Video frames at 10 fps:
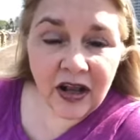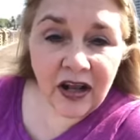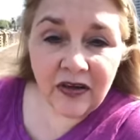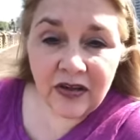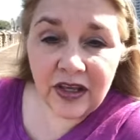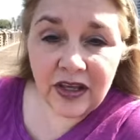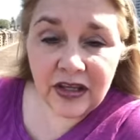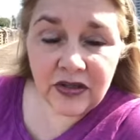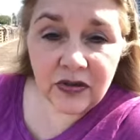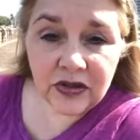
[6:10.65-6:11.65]
Another thing
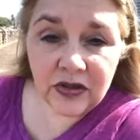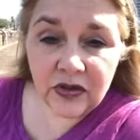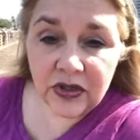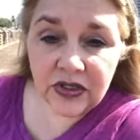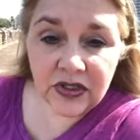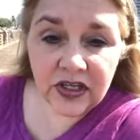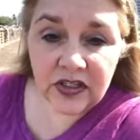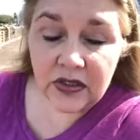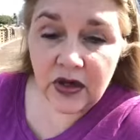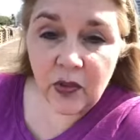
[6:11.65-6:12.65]
that you can do is
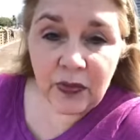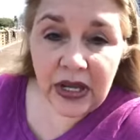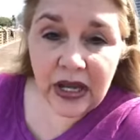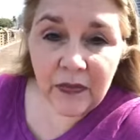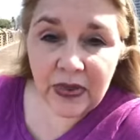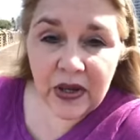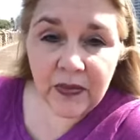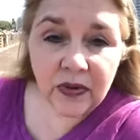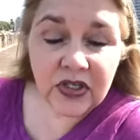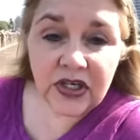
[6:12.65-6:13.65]
just, PM
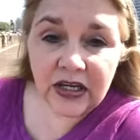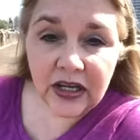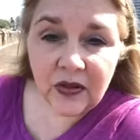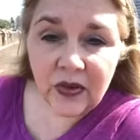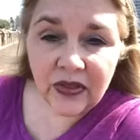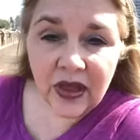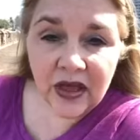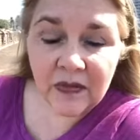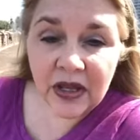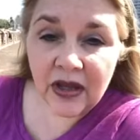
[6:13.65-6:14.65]
people, check in with
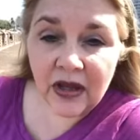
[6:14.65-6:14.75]
them,